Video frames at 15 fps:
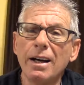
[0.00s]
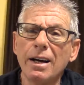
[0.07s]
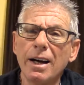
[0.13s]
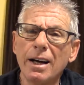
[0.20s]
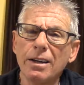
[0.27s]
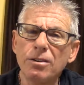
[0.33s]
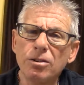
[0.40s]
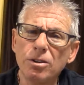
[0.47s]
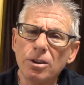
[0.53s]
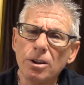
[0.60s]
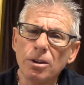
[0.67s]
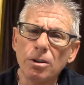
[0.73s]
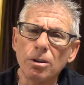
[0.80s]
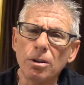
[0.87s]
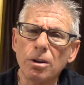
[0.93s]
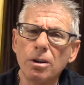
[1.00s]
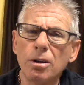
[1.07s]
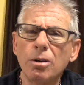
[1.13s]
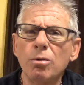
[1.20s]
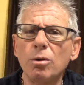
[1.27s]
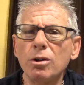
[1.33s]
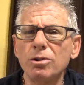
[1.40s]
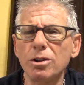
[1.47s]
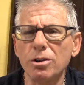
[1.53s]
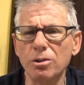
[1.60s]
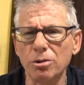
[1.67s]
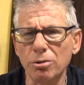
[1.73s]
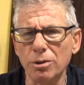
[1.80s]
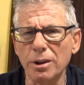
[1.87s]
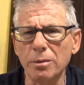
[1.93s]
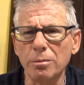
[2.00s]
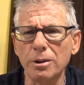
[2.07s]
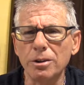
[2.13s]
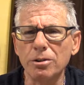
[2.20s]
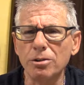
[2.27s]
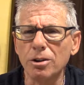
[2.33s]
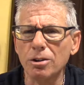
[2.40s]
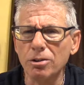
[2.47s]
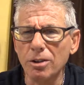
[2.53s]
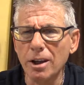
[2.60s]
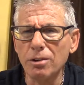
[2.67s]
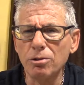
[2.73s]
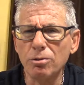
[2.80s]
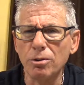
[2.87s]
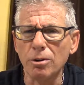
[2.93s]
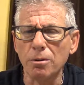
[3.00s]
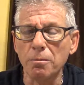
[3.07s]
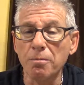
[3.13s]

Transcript: I still was extremely successful.